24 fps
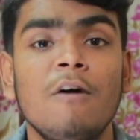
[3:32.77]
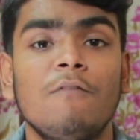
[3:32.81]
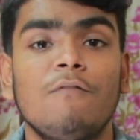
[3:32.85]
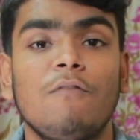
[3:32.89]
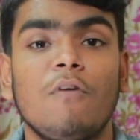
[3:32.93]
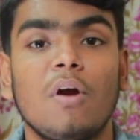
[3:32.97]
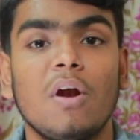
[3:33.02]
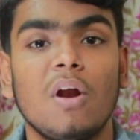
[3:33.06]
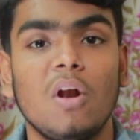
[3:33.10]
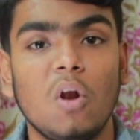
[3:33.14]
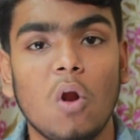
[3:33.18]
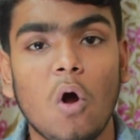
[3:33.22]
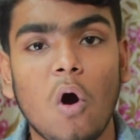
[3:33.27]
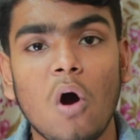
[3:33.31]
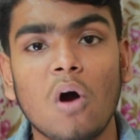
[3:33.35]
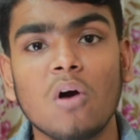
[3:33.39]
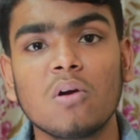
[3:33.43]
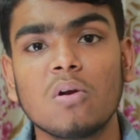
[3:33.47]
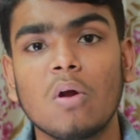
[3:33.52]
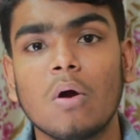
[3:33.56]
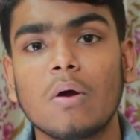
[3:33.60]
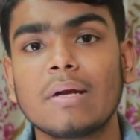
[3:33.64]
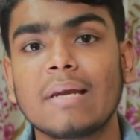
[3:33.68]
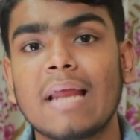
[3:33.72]
for a
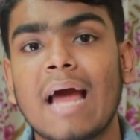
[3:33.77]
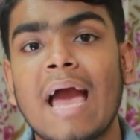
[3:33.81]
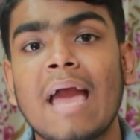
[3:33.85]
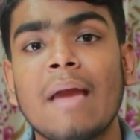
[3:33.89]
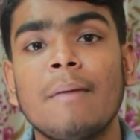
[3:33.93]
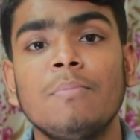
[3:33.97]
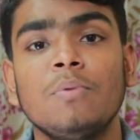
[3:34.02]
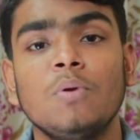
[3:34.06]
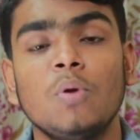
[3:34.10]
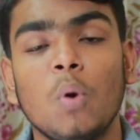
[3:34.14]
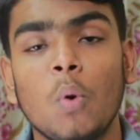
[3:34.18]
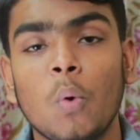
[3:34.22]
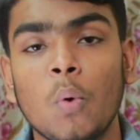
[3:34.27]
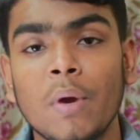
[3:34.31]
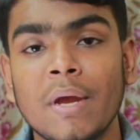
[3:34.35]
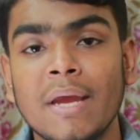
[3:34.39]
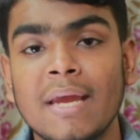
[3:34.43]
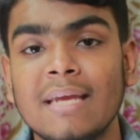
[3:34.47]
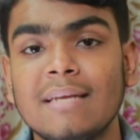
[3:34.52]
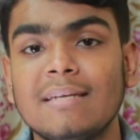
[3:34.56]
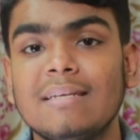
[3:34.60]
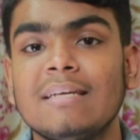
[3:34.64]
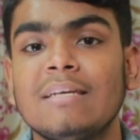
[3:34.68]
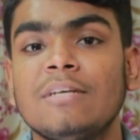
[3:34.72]
long time. No
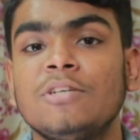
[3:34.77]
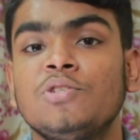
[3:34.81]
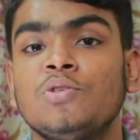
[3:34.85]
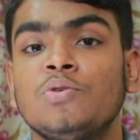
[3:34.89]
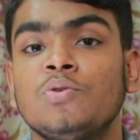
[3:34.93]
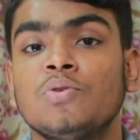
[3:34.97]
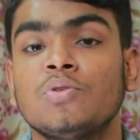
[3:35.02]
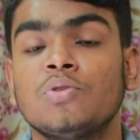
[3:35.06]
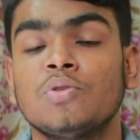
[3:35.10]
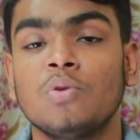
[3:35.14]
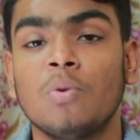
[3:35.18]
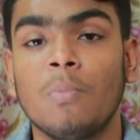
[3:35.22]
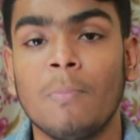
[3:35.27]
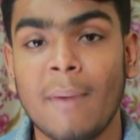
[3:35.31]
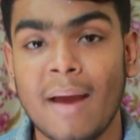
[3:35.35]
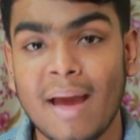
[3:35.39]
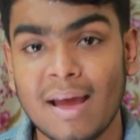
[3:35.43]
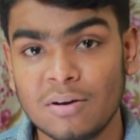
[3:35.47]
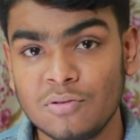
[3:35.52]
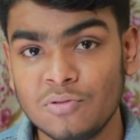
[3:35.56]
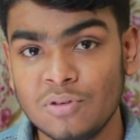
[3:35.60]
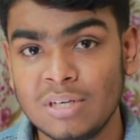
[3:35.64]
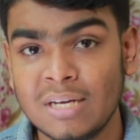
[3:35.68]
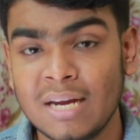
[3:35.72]
heating issues, no
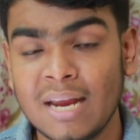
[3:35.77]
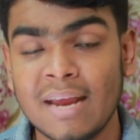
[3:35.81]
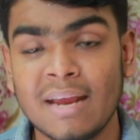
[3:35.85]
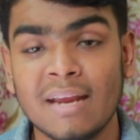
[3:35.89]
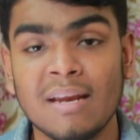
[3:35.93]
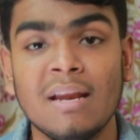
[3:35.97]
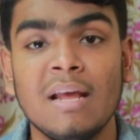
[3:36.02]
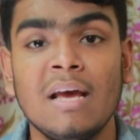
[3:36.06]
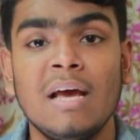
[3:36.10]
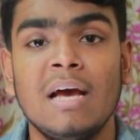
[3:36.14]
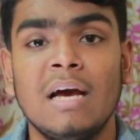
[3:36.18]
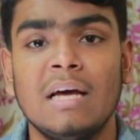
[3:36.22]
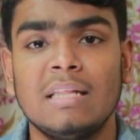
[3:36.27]
battery drain.